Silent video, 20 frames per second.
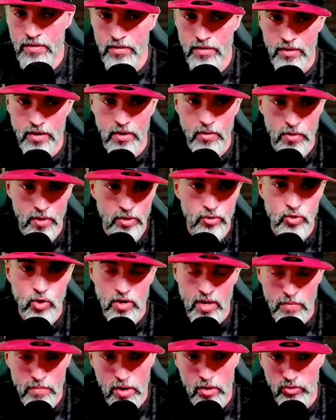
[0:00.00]
you know, when you talk
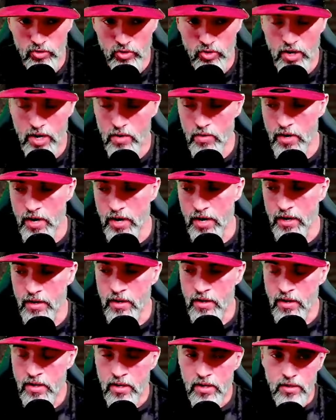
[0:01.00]
about the Dragonheir.
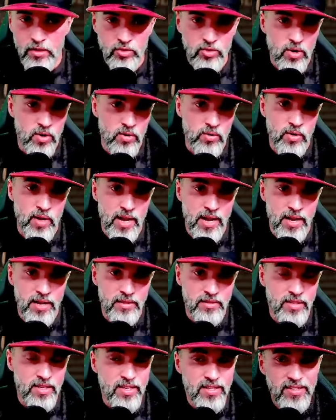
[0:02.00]
So uh,
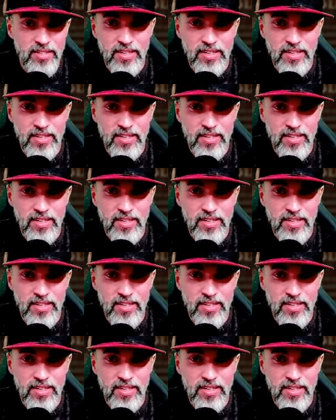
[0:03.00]
this is